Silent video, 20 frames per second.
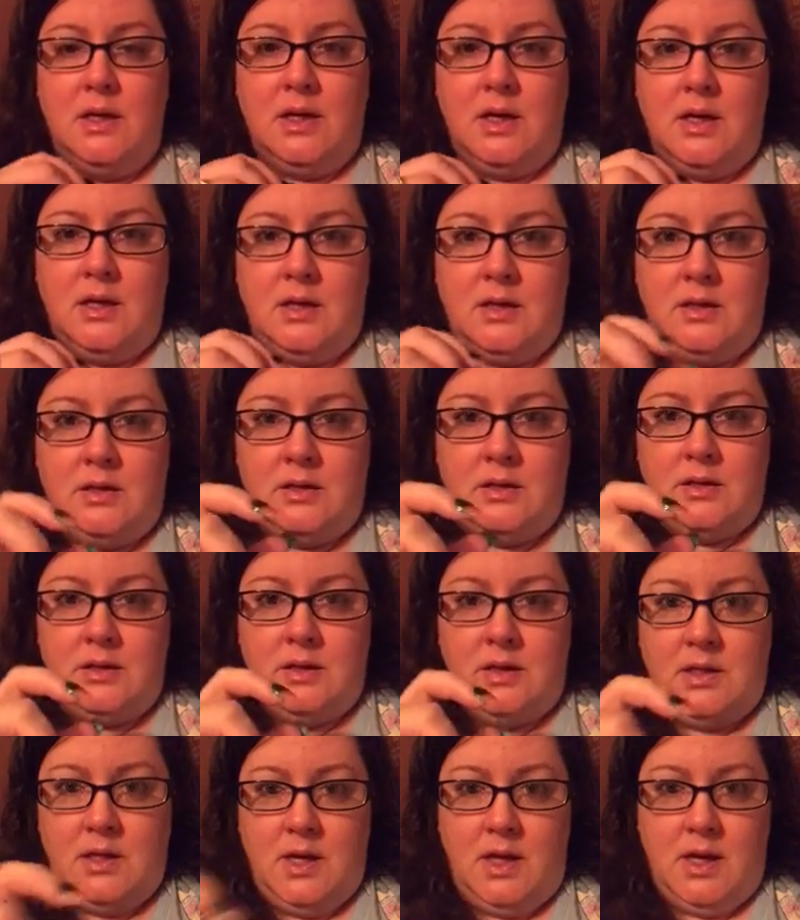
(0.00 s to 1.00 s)
and
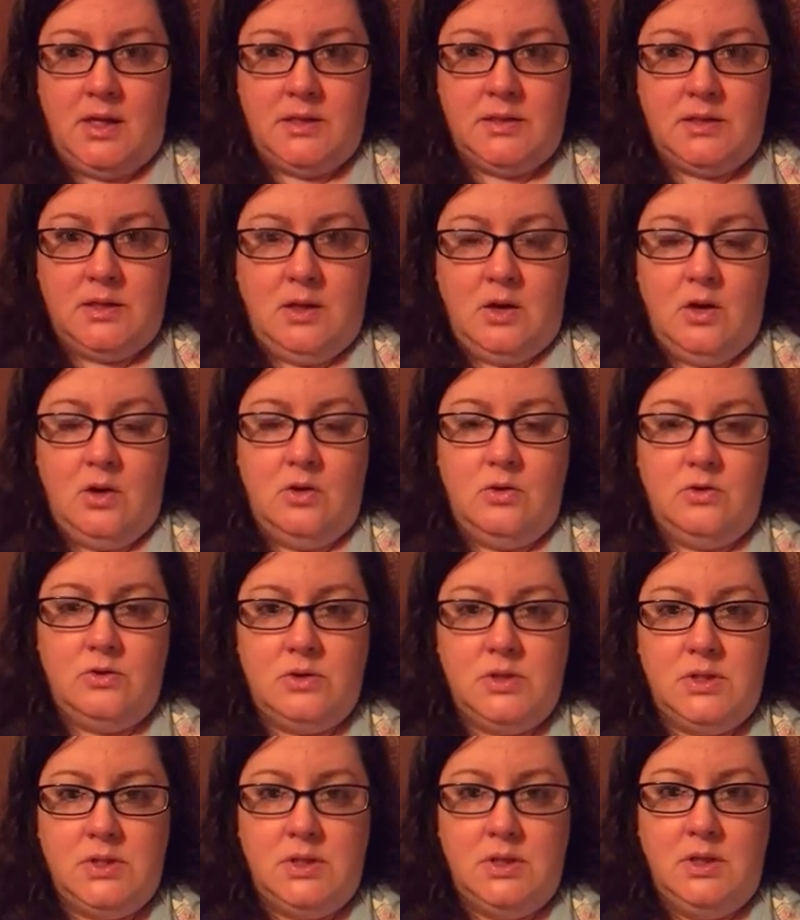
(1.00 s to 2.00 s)
then it has the
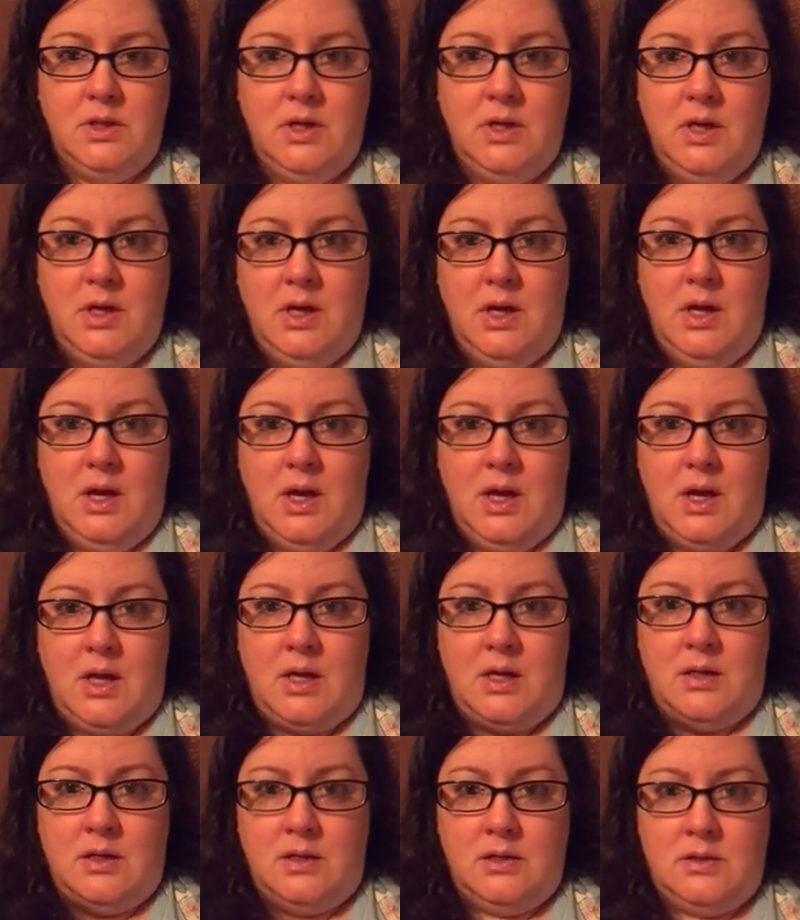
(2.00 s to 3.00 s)
hose,
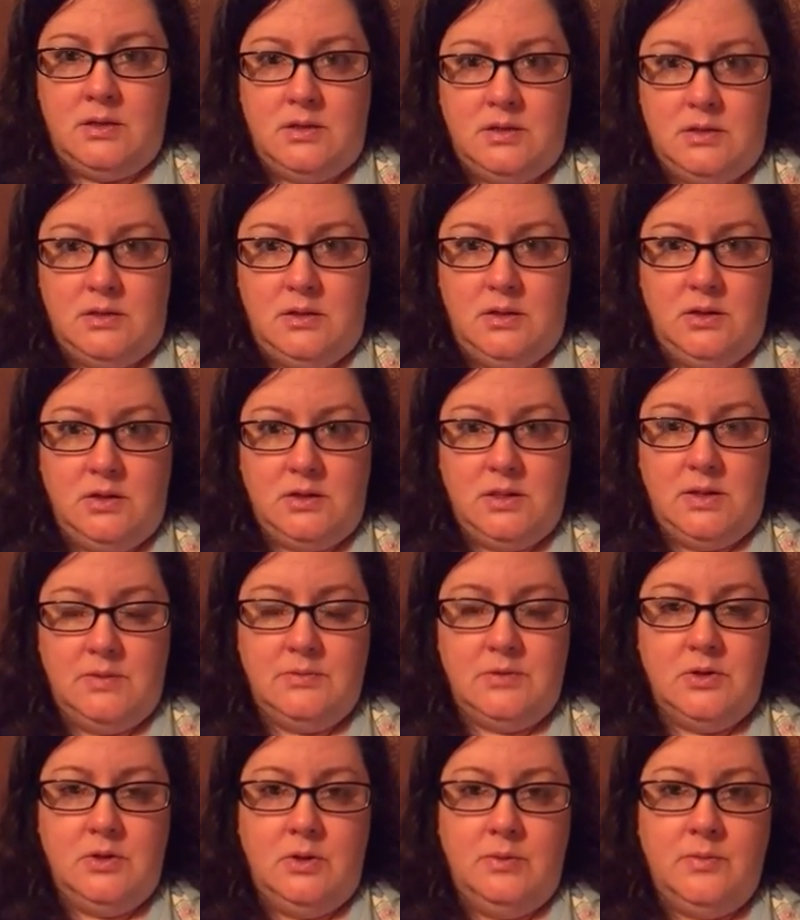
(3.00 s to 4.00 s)
and it's hooked
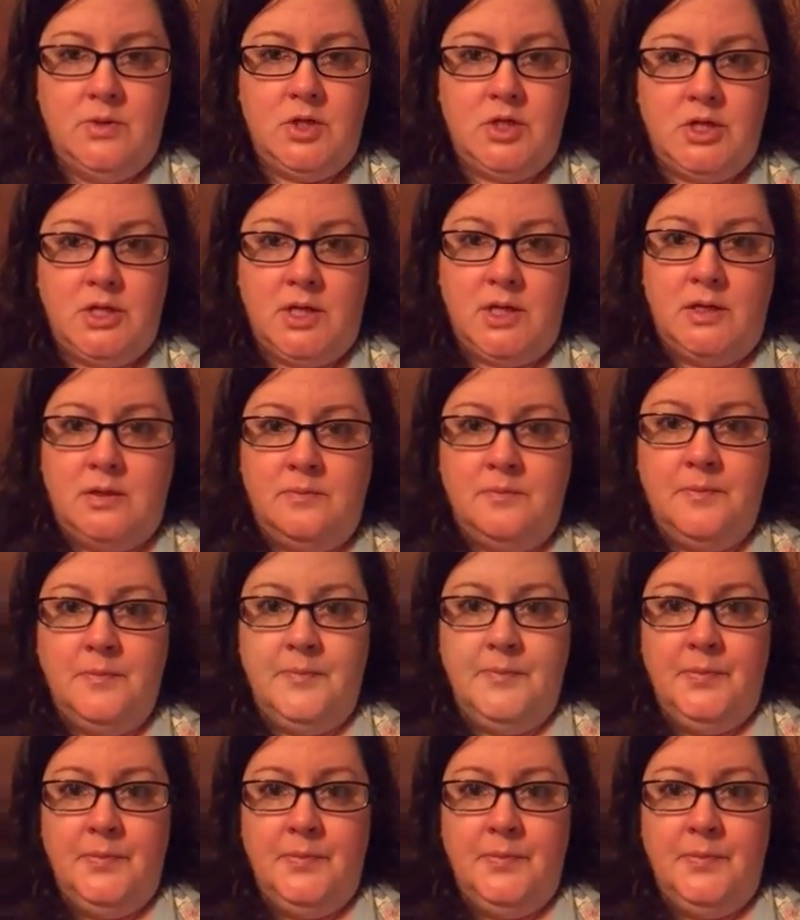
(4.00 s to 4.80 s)
up to a machine.